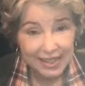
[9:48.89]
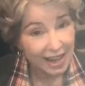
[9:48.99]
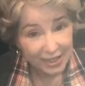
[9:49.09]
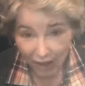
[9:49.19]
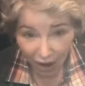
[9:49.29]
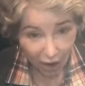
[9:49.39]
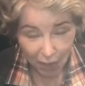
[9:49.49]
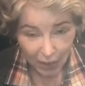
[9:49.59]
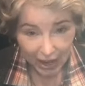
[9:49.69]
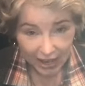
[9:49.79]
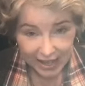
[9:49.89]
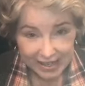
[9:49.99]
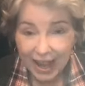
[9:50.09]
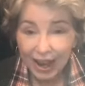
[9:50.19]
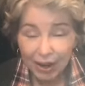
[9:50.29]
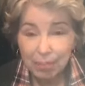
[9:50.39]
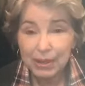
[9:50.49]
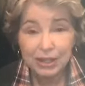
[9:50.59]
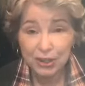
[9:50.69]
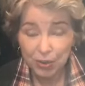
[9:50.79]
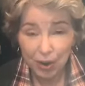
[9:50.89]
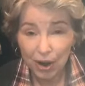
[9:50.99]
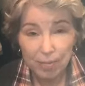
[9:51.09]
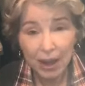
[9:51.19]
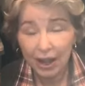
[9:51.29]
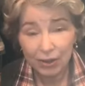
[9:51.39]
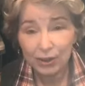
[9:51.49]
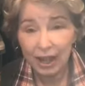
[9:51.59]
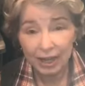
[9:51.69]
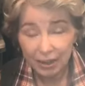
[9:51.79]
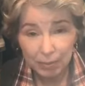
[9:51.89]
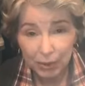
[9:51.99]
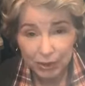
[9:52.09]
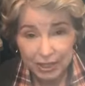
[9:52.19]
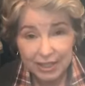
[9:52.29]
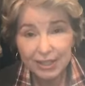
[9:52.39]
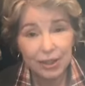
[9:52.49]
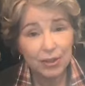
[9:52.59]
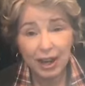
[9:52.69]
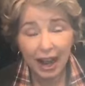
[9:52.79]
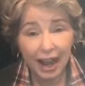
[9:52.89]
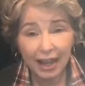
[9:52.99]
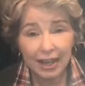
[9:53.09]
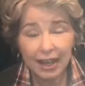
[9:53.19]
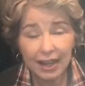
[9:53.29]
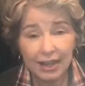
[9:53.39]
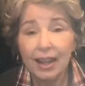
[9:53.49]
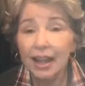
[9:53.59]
As always, help me to grow my online community so that I can